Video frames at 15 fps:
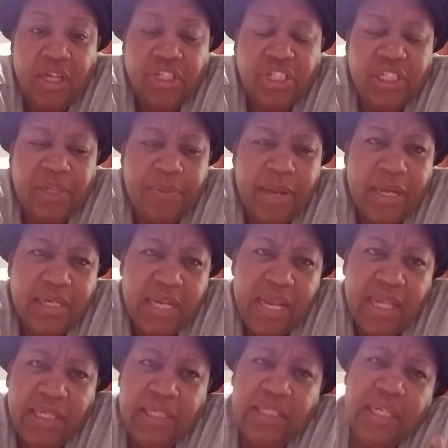She said, but I
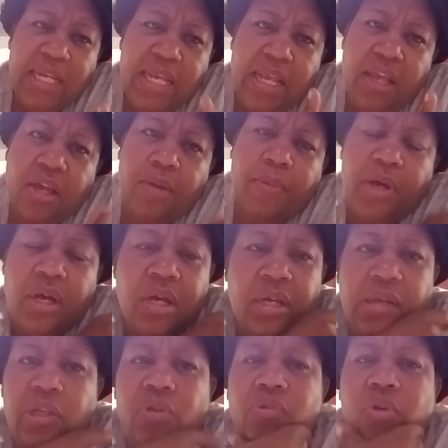did see him
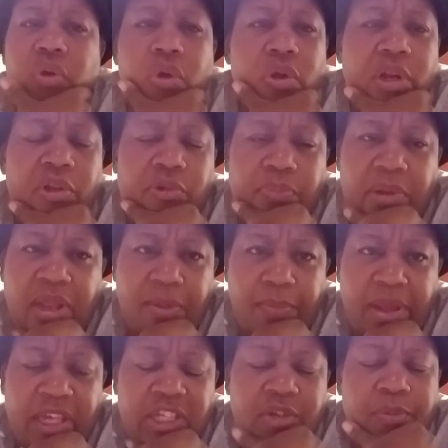hug a little girl that was playing
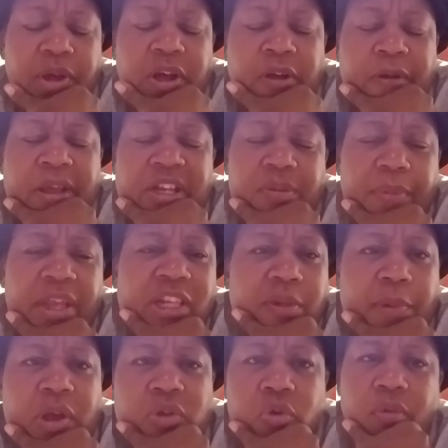basketball at the
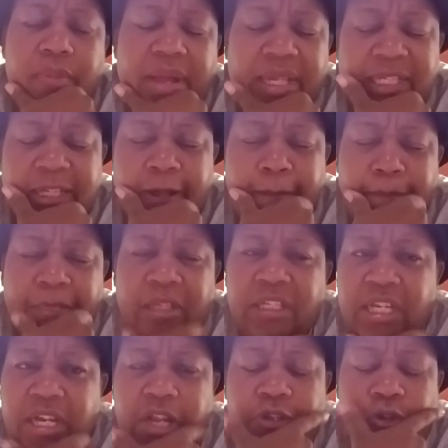basketball court by herself,
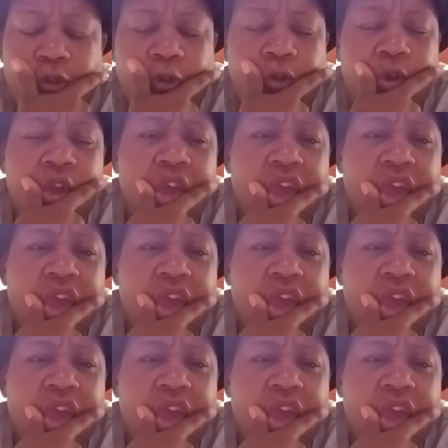teenage girl.